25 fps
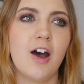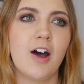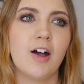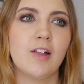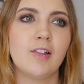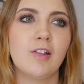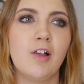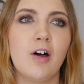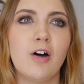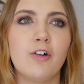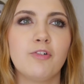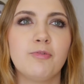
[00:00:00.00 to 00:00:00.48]
a
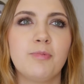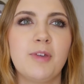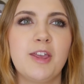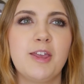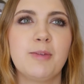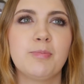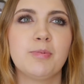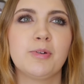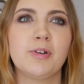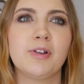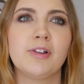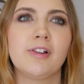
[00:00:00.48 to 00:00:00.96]
lot of
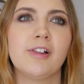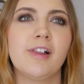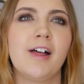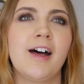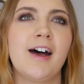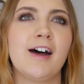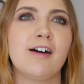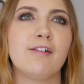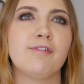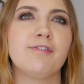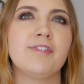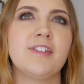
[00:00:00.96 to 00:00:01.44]
people
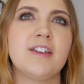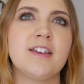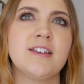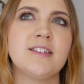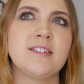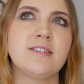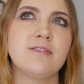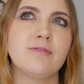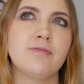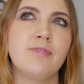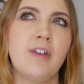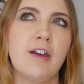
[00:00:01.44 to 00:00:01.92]
have
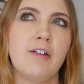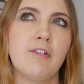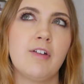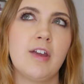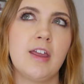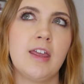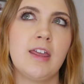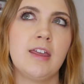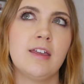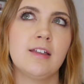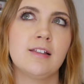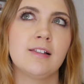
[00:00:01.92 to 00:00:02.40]
this
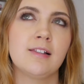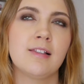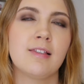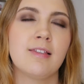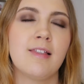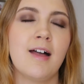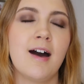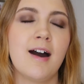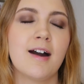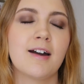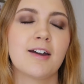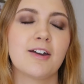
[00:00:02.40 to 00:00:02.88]
very
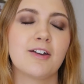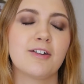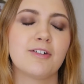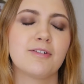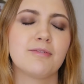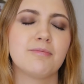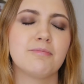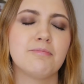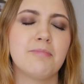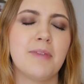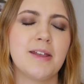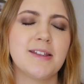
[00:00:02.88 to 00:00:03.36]
lack
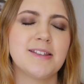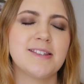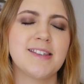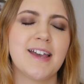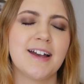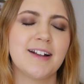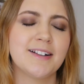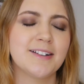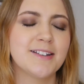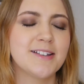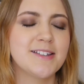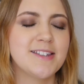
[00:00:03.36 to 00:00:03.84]

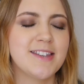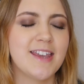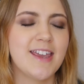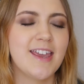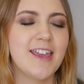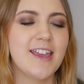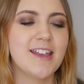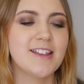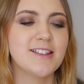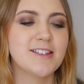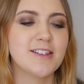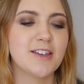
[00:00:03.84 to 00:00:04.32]

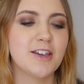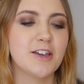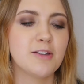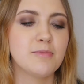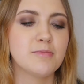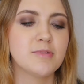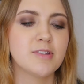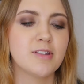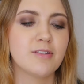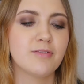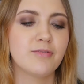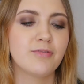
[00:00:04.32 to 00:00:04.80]
mentality, in
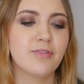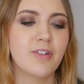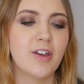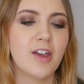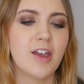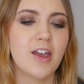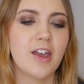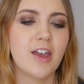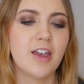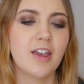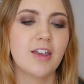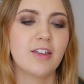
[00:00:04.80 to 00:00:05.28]
terms of
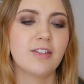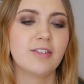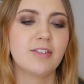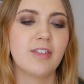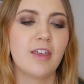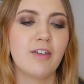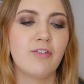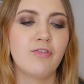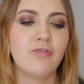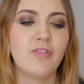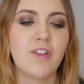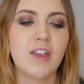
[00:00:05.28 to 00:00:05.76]

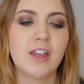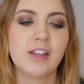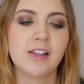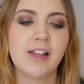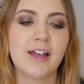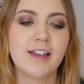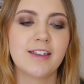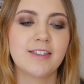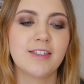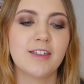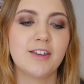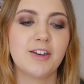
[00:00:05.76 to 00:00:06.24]
they feel
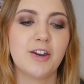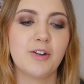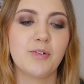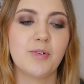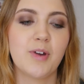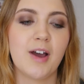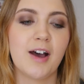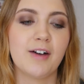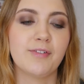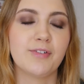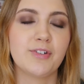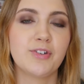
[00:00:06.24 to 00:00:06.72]
like they
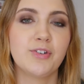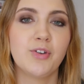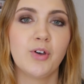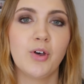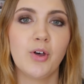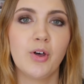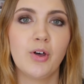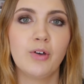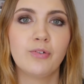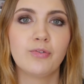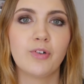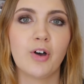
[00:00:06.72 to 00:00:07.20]
don't have
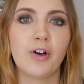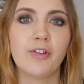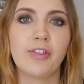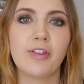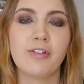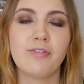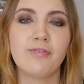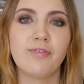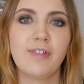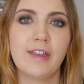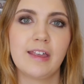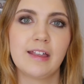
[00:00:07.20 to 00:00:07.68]
enough, or
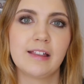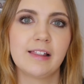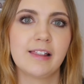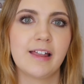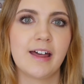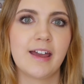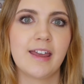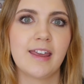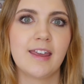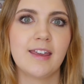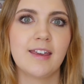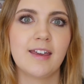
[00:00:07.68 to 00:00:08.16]
they feel
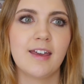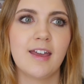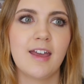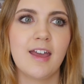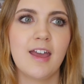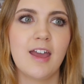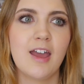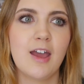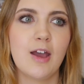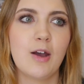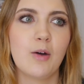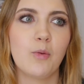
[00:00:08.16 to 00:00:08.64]
like
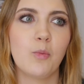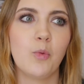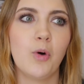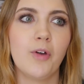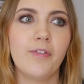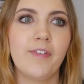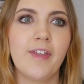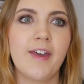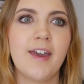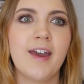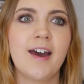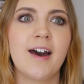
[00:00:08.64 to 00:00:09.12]

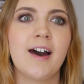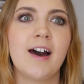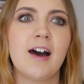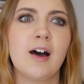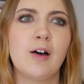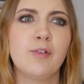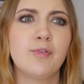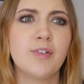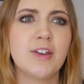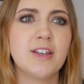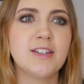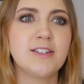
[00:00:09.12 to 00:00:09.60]
what they
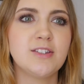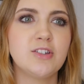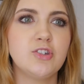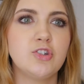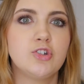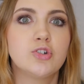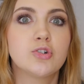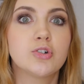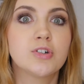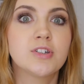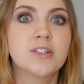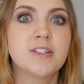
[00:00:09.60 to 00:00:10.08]
have is
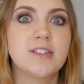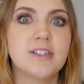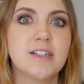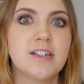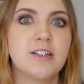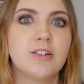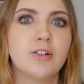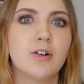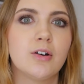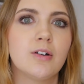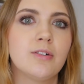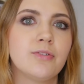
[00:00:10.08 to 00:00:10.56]
just
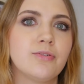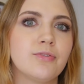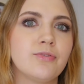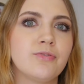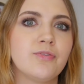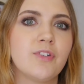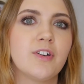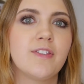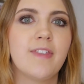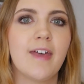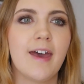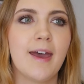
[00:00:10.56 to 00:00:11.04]
enough
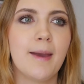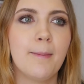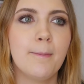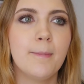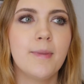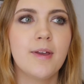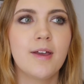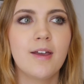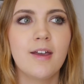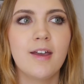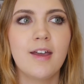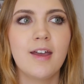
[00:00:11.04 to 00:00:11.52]
for
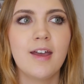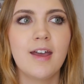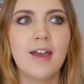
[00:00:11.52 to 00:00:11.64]
them